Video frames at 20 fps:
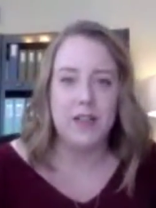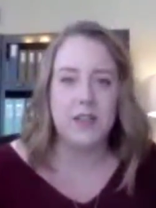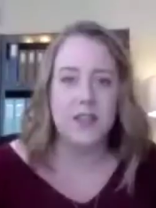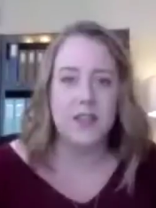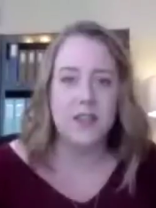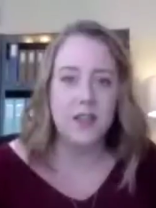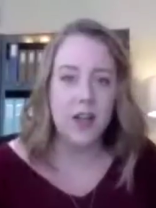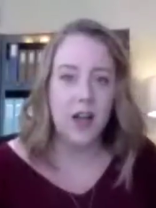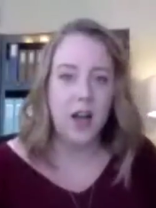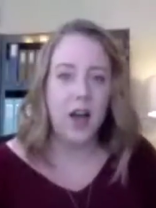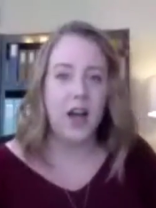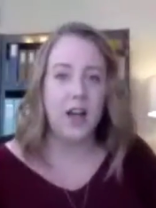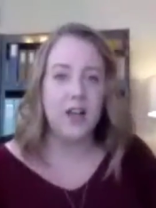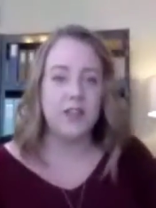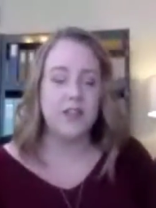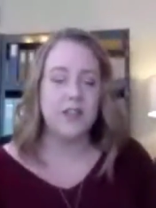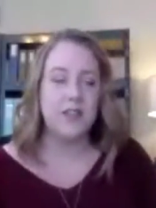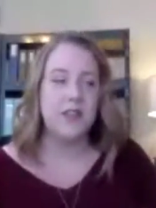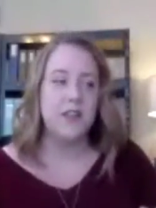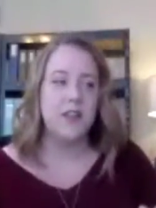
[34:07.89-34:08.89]
It's
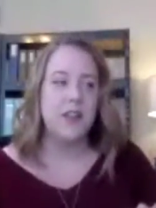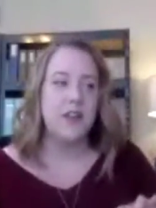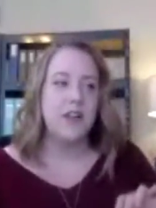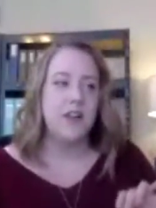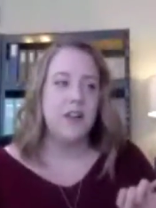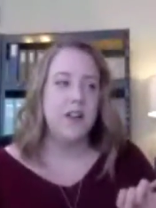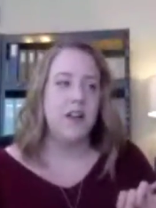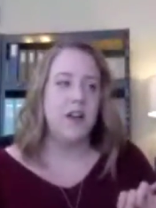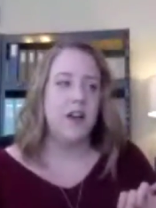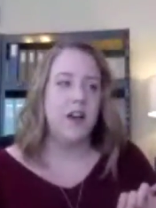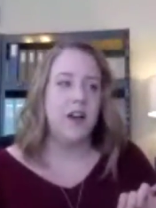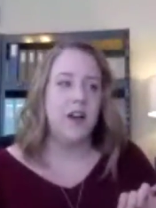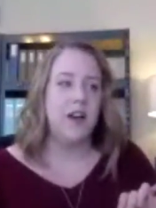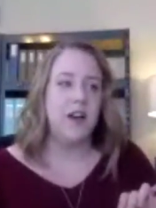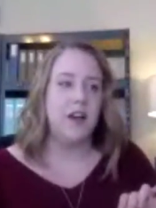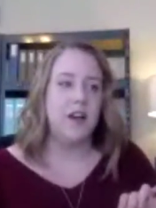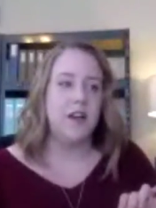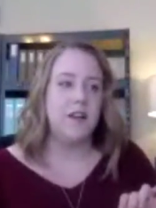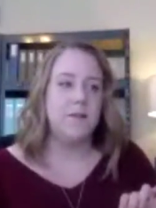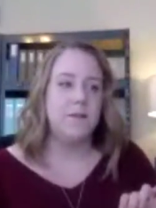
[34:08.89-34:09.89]
not
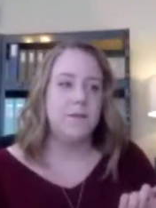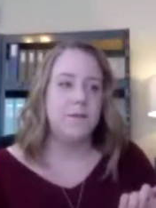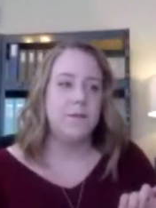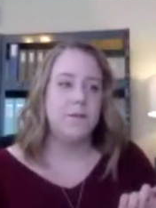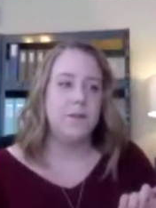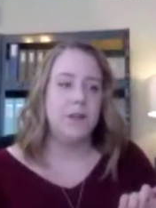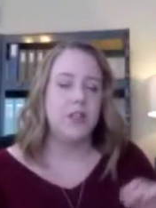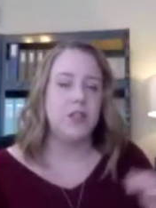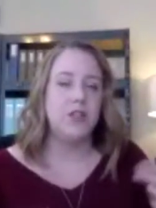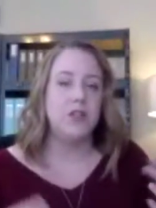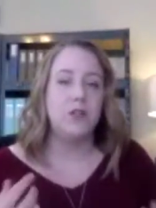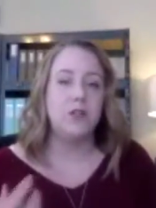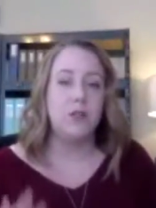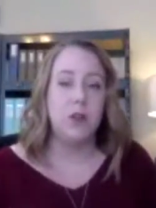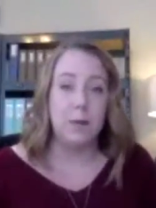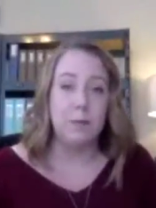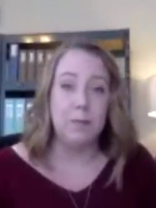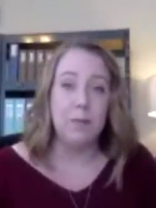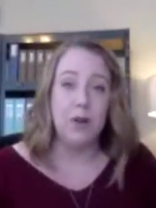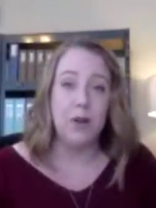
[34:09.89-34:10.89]
a
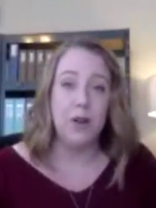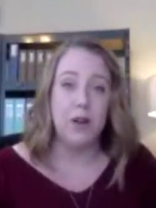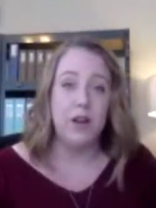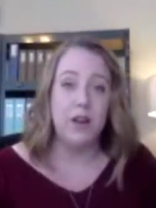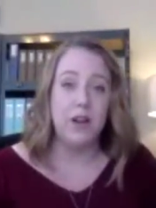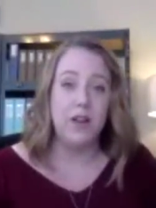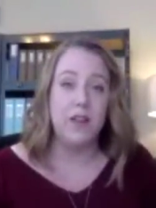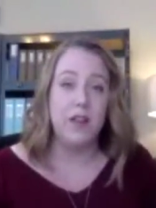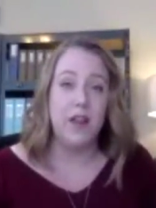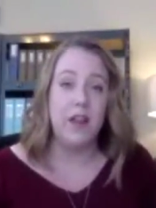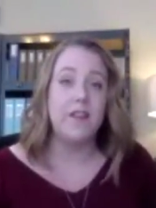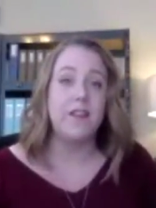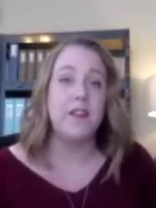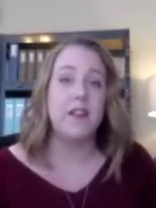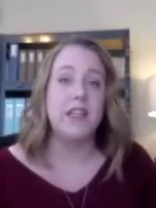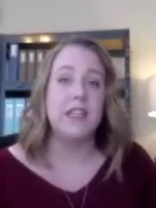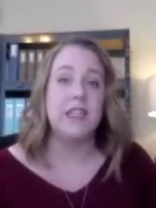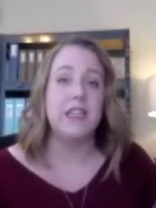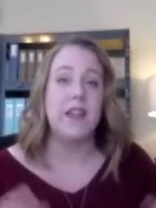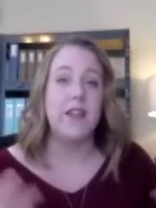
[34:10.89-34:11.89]
scrapbook in that
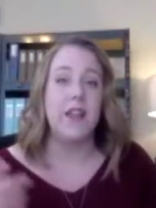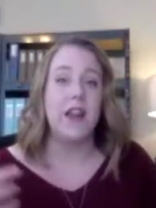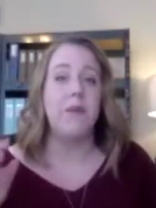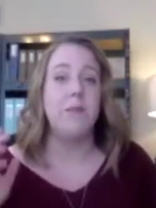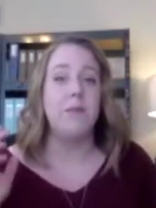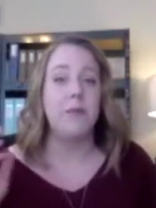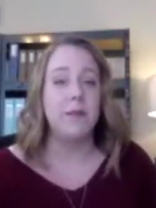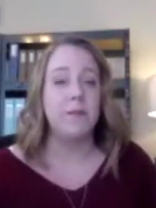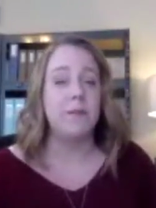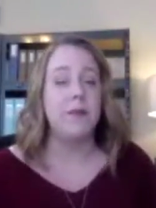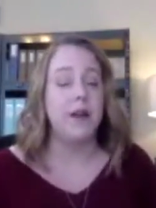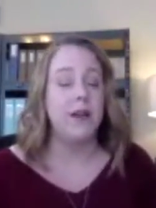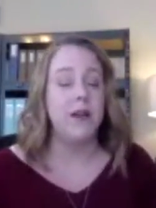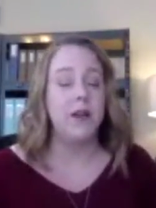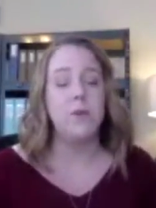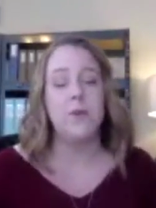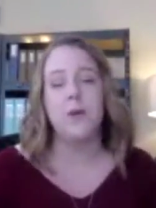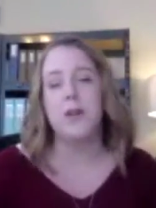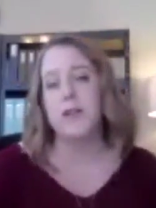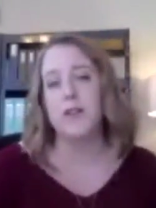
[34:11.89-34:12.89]
sense. And then I'm
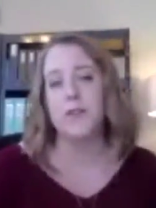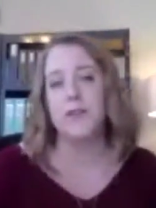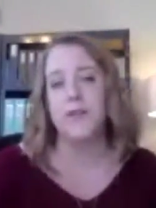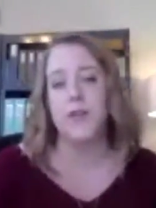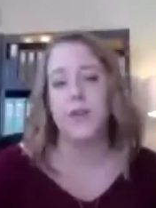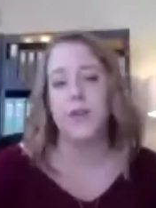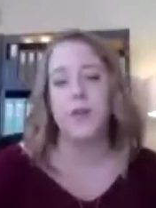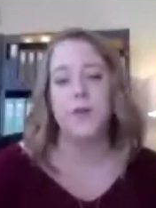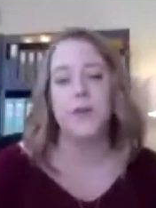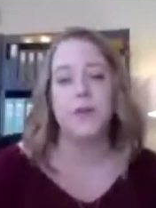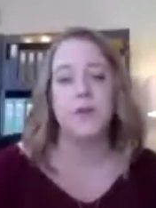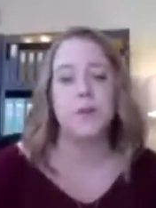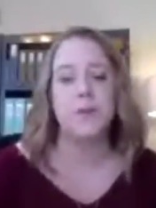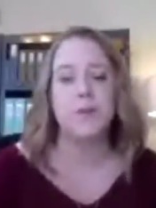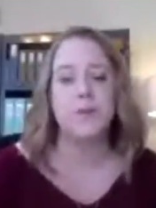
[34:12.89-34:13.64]
combining words and photos.